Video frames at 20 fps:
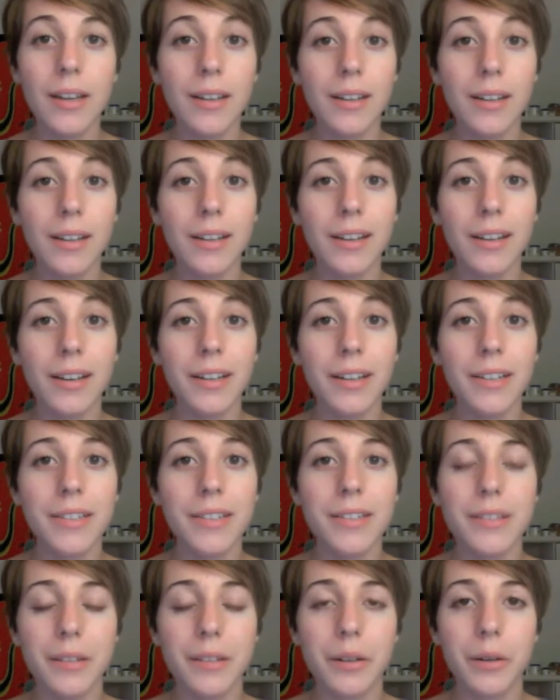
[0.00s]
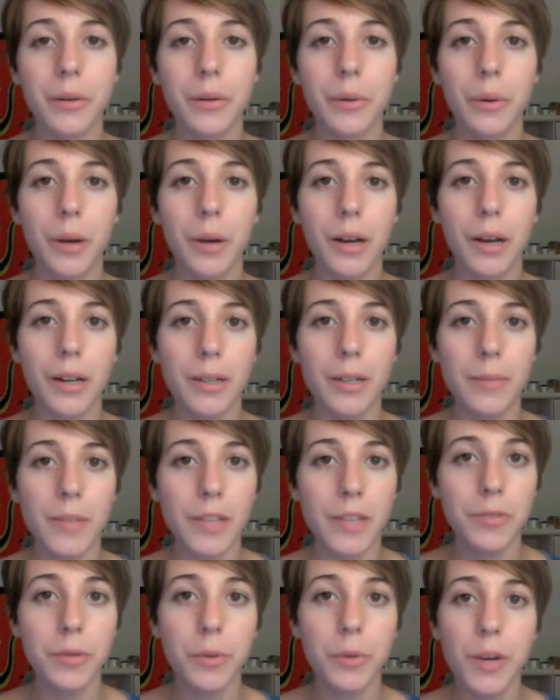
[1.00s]
Hi guys, so
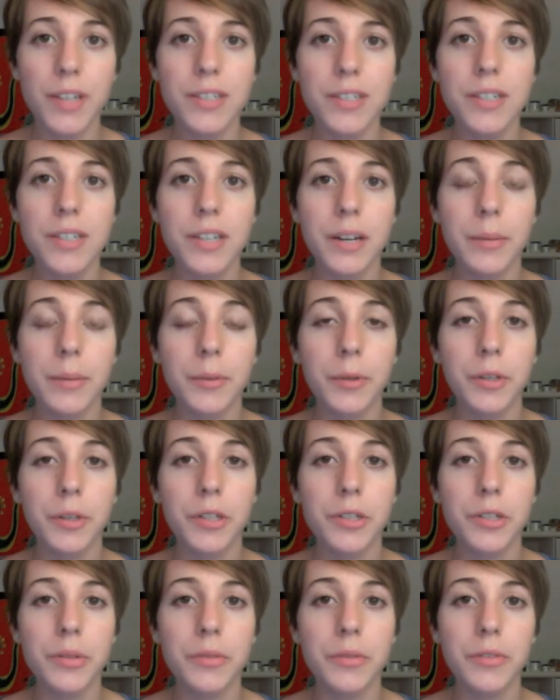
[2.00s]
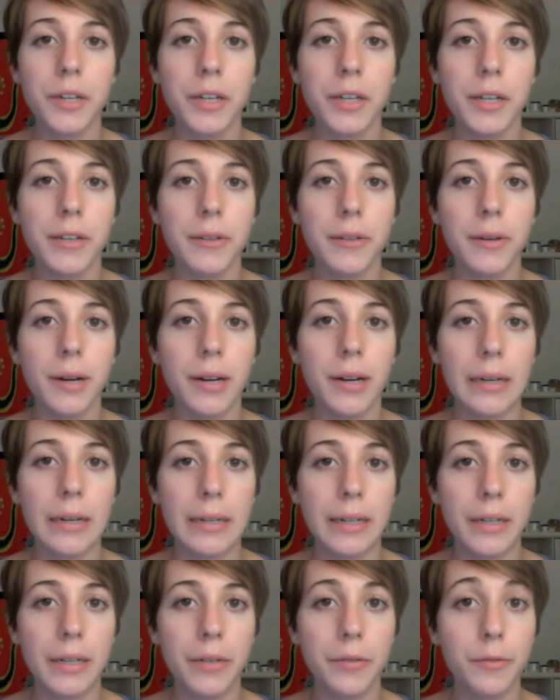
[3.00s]
as requested I'm going to do a video
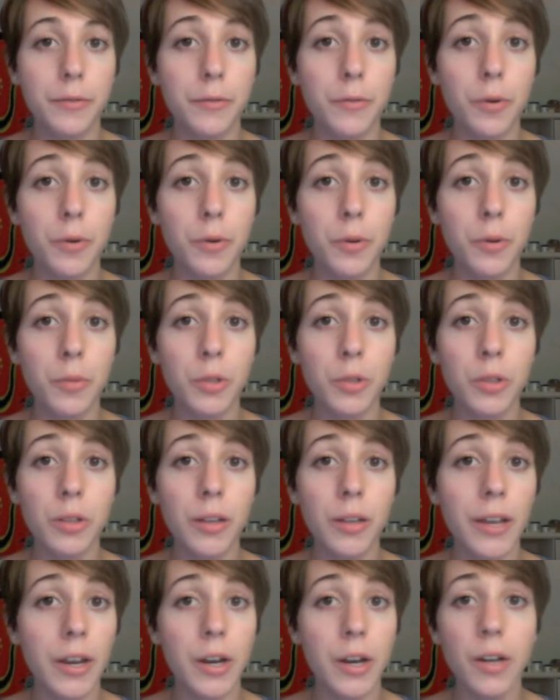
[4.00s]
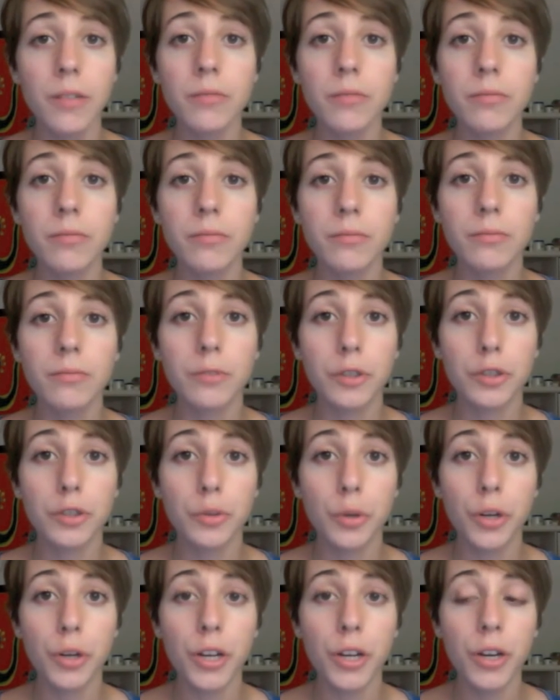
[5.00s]
on formal hair for
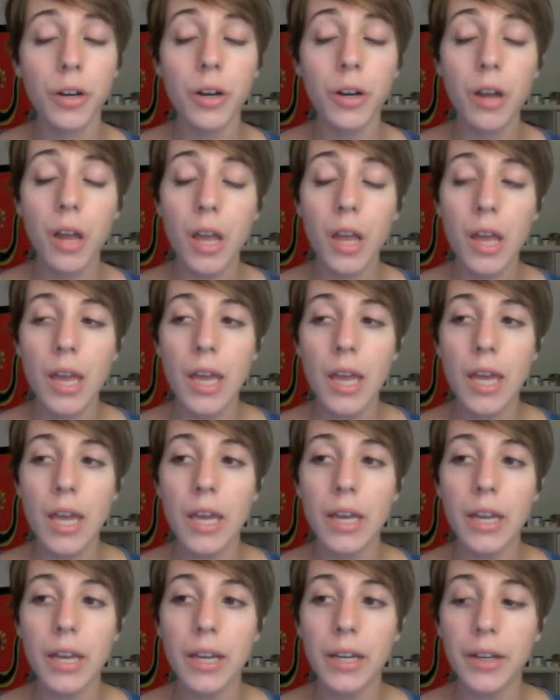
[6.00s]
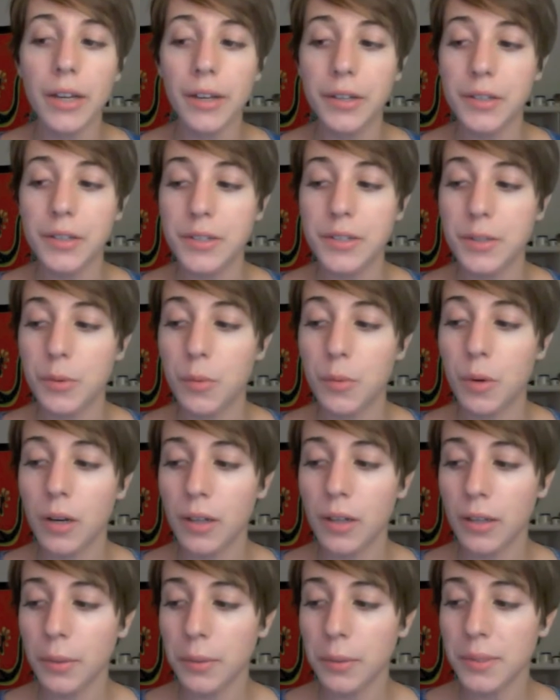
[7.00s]
short hair, and
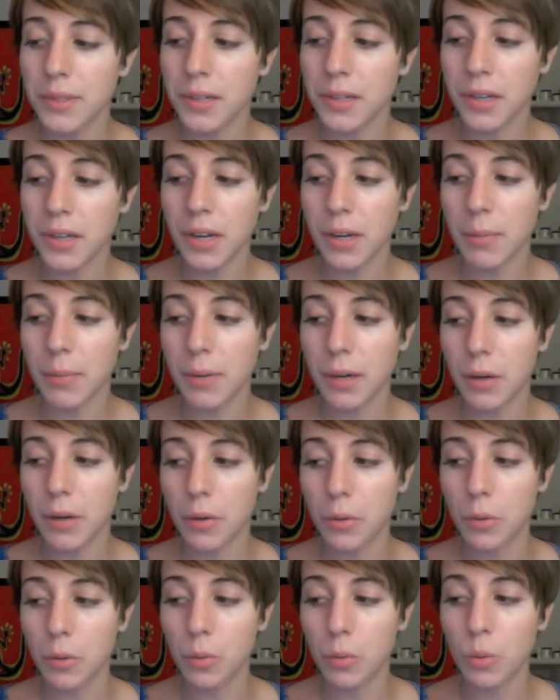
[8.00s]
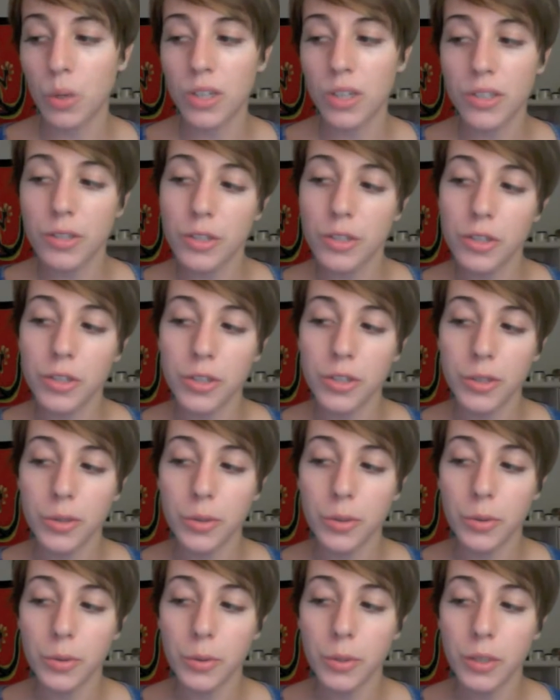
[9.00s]
while I was thinking about what to
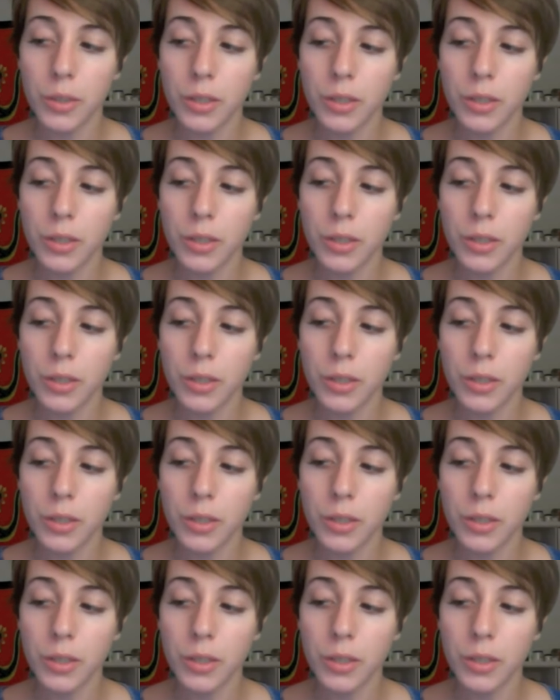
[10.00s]
do,